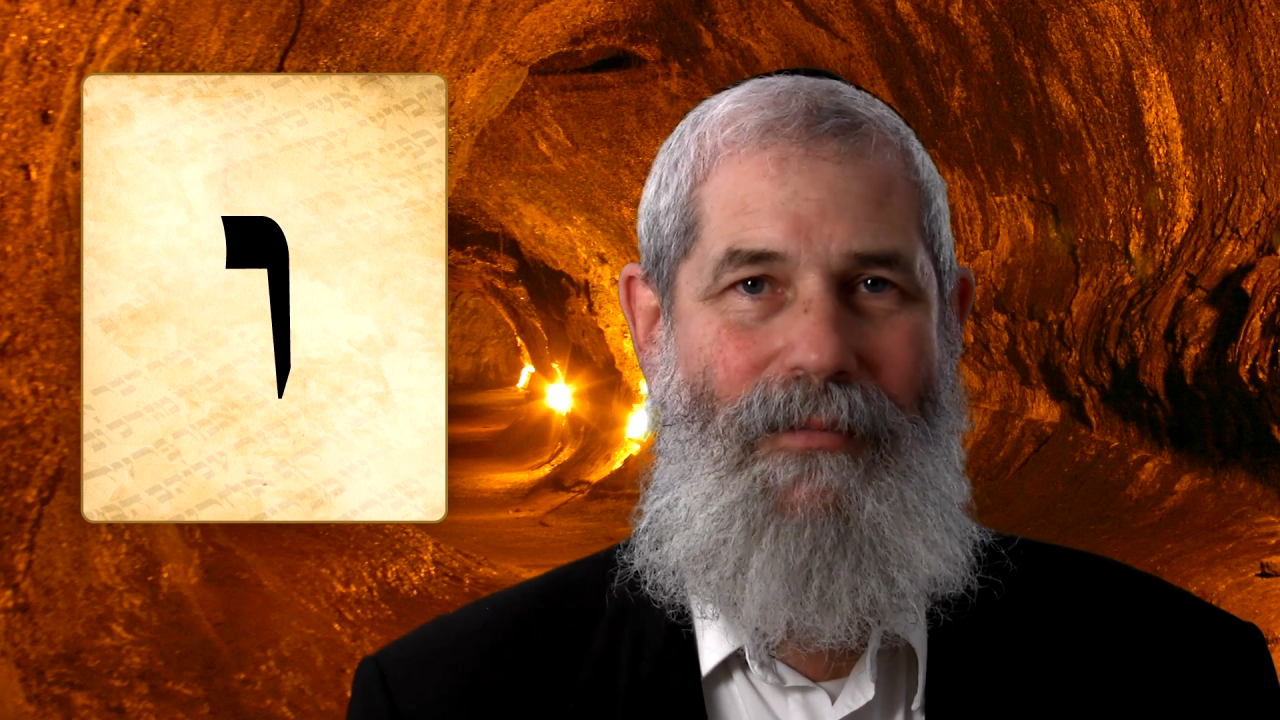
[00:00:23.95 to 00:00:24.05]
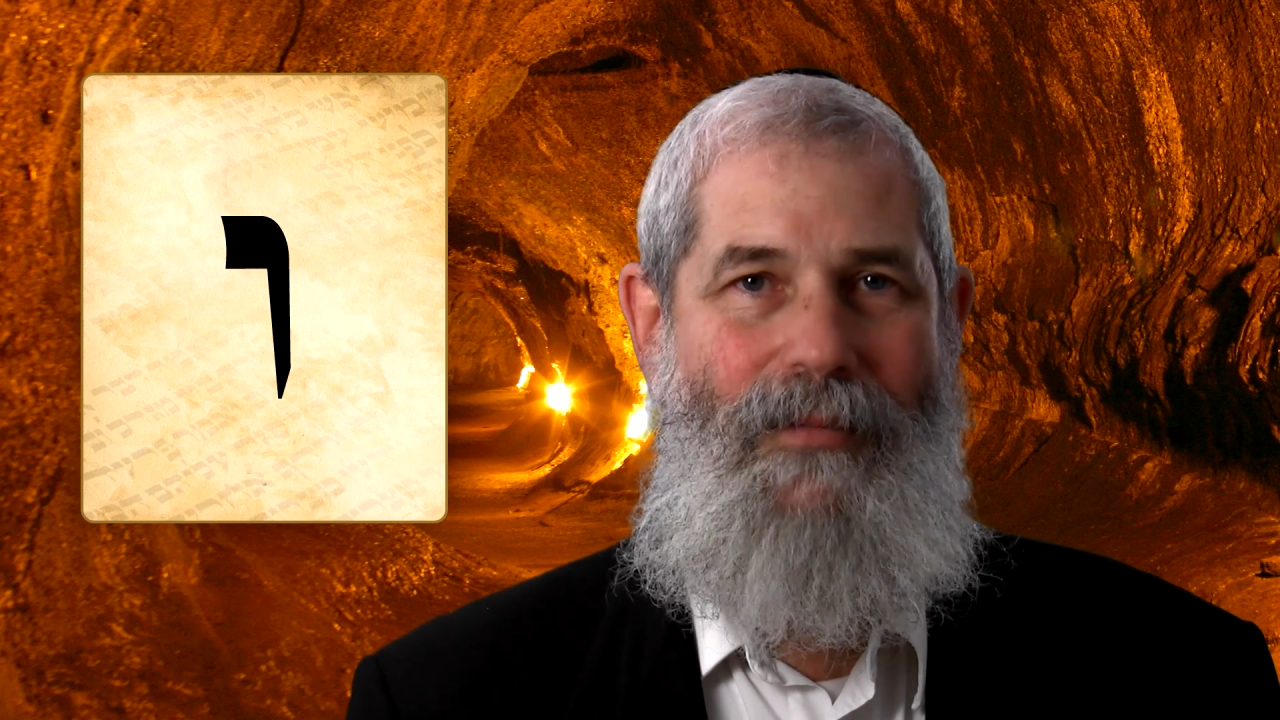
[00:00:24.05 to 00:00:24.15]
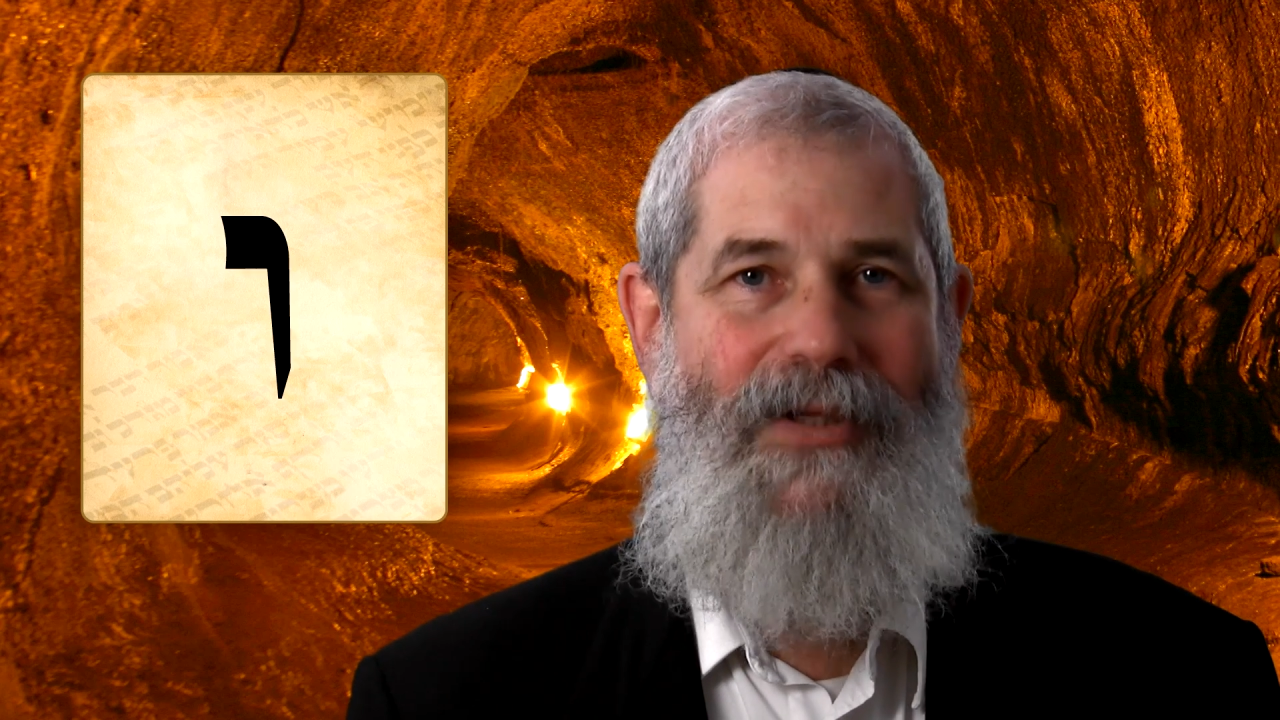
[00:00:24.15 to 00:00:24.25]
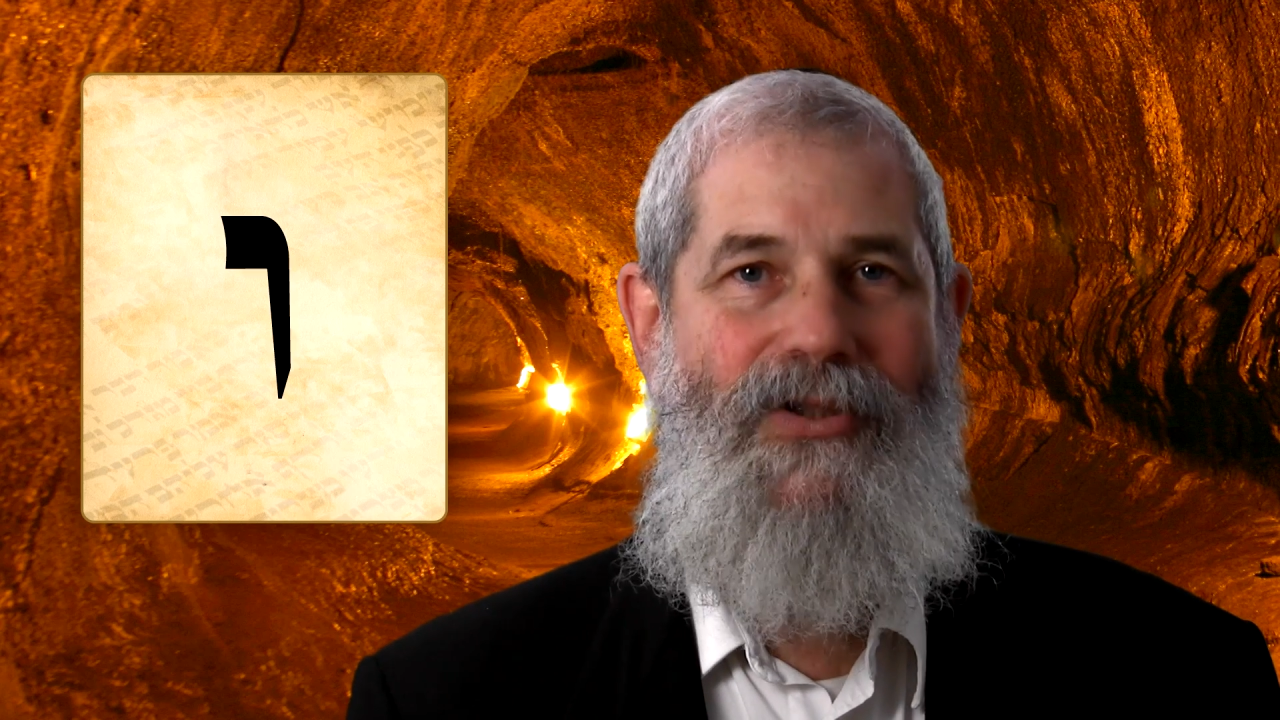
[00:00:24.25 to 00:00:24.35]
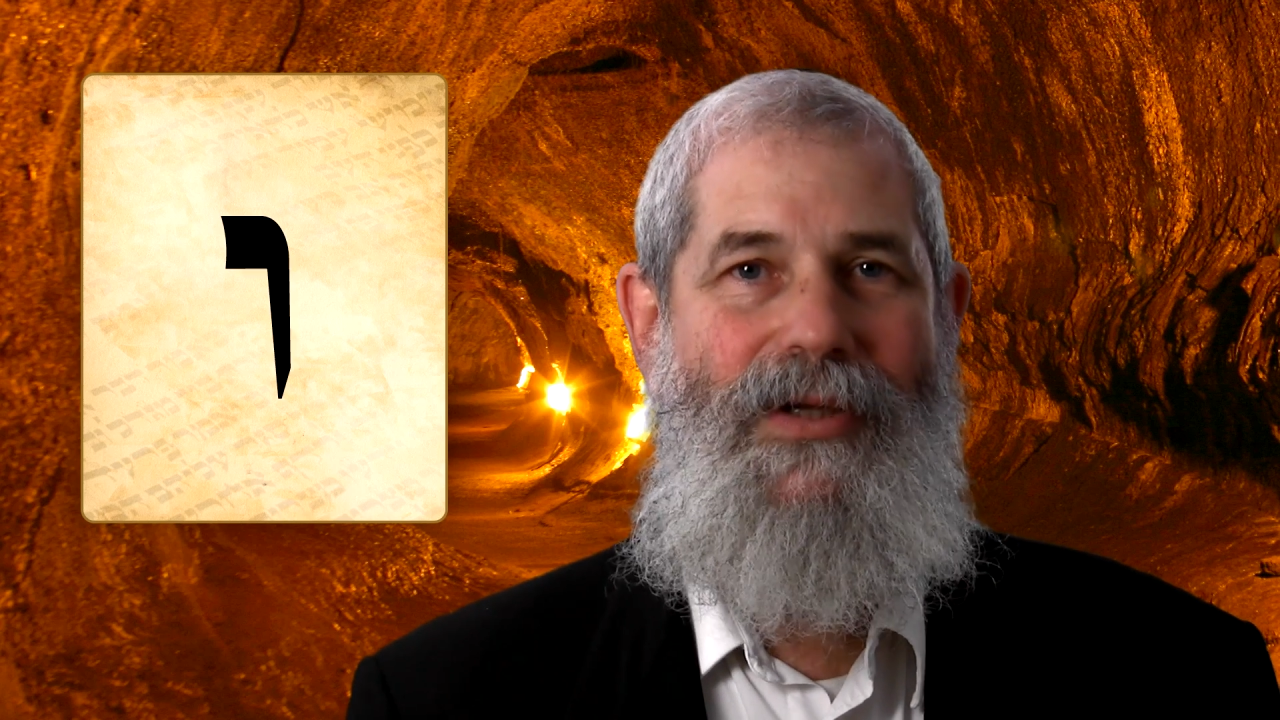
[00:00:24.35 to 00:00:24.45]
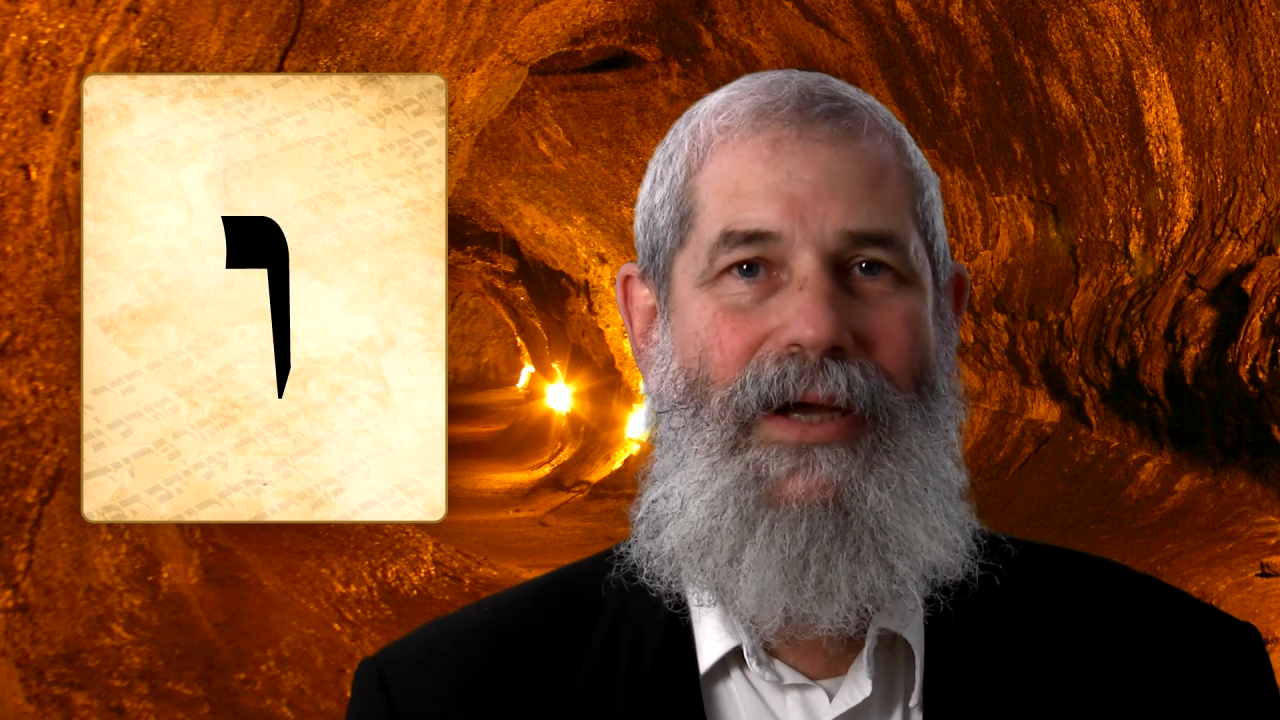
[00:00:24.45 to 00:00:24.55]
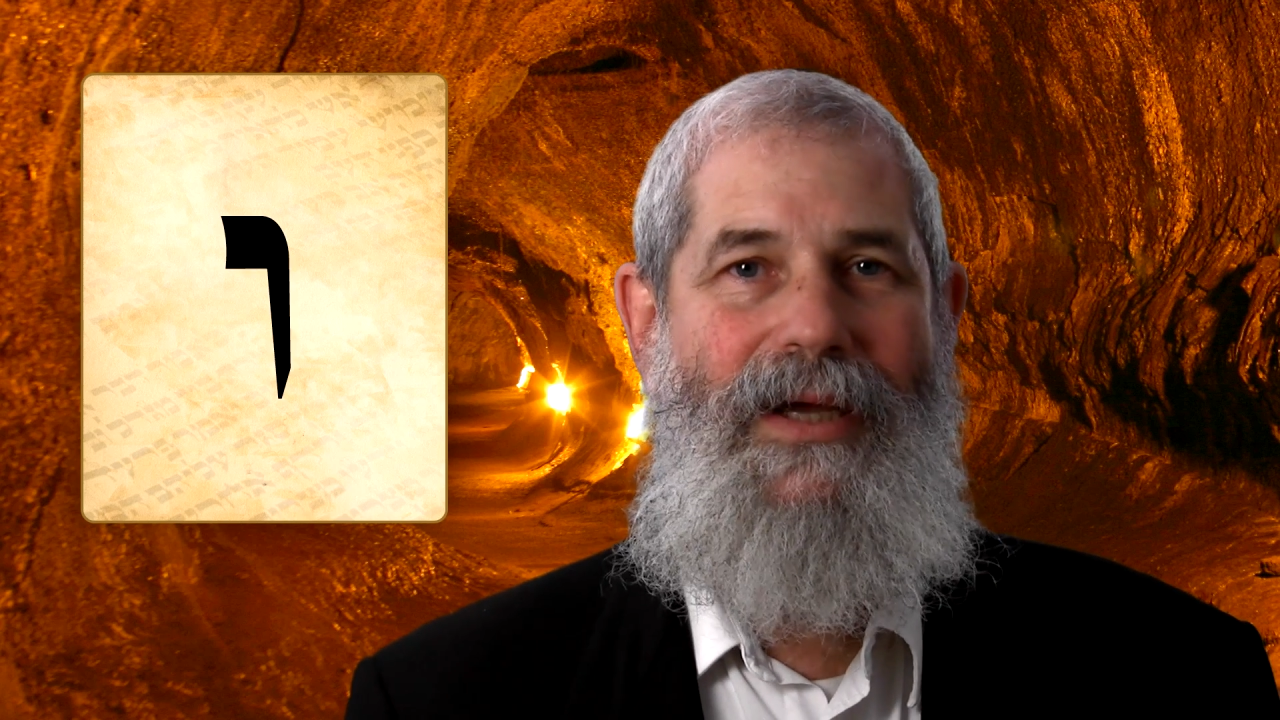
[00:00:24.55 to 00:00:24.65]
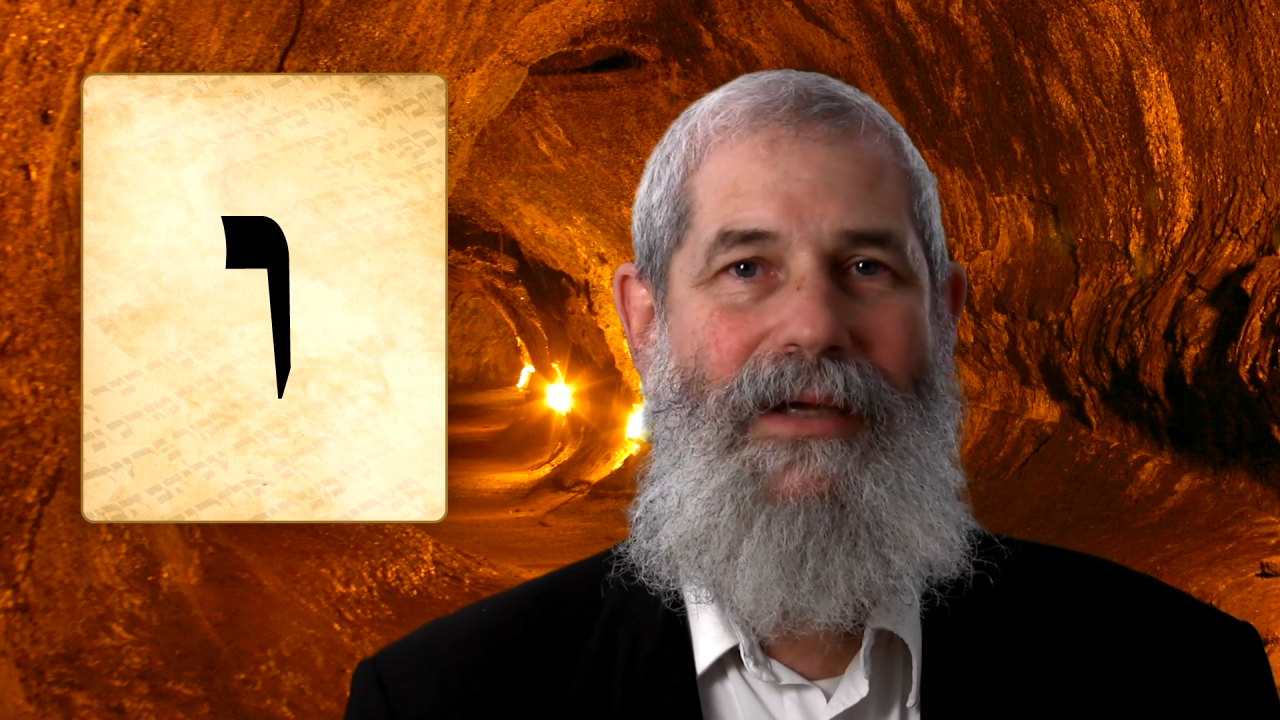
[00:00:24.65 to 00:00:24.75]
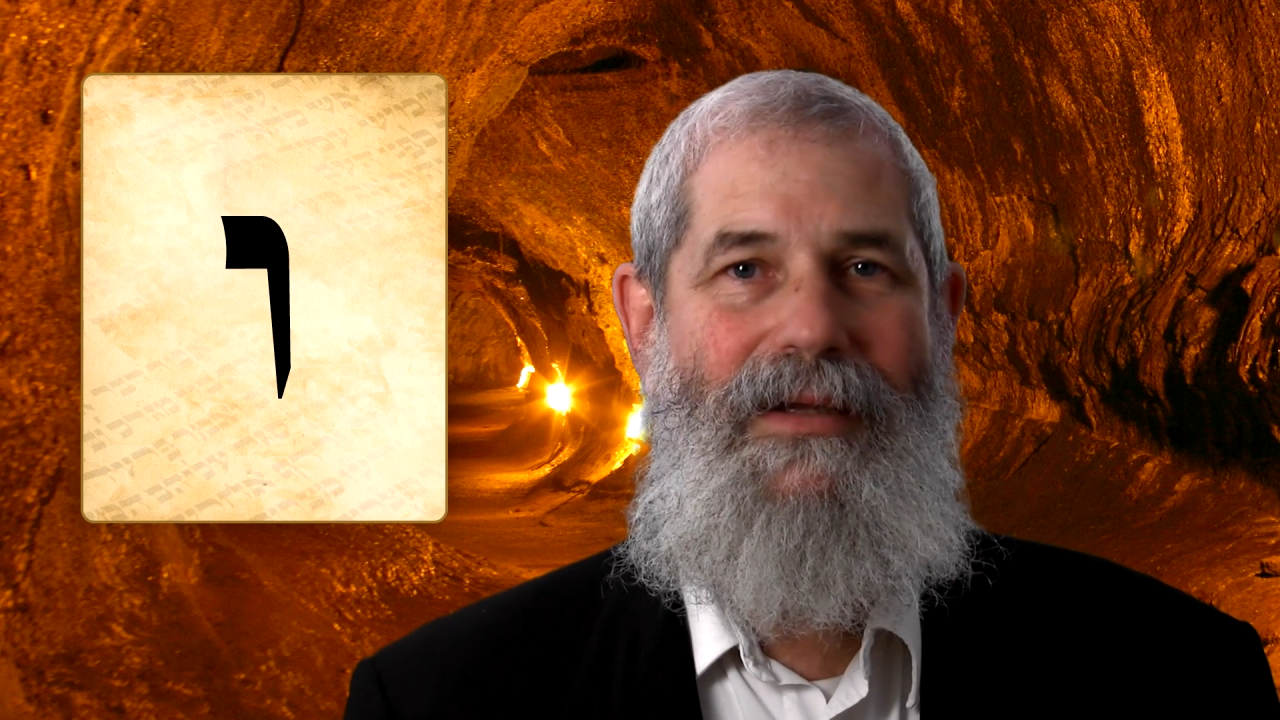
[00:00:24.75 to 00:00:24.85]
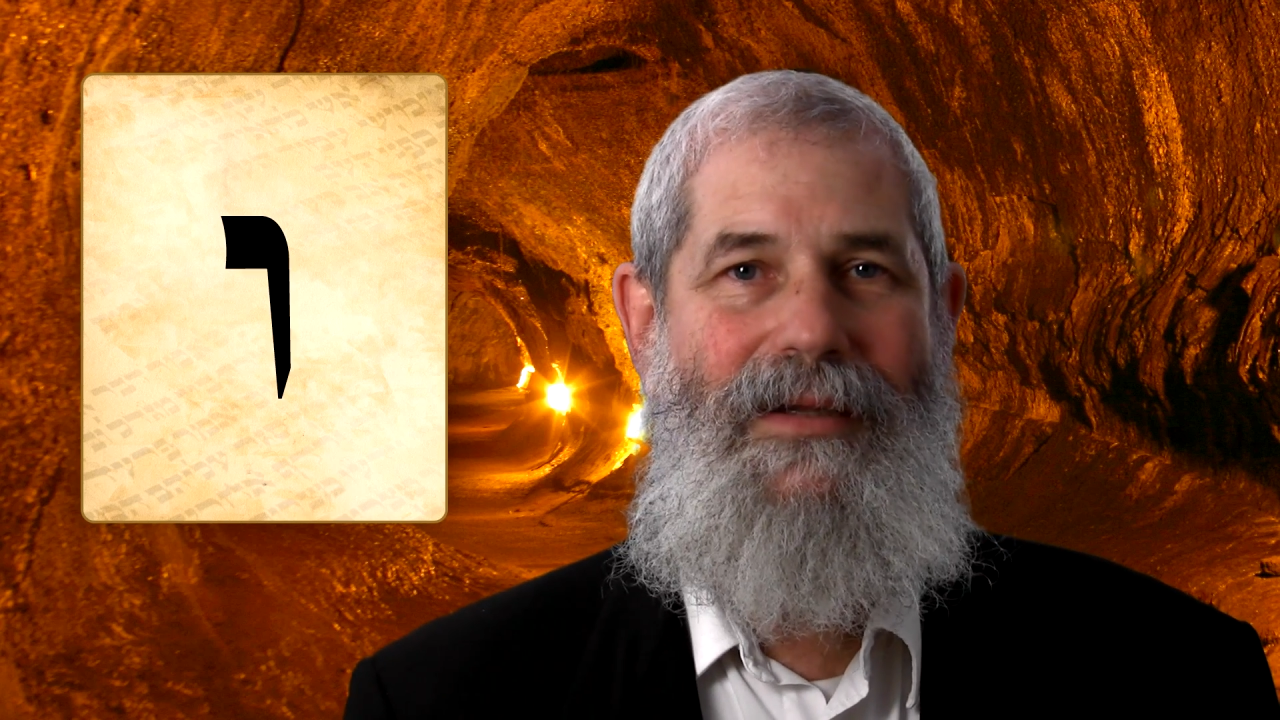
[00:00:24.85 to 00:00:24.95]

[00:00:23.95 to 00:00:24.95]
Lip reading: Much like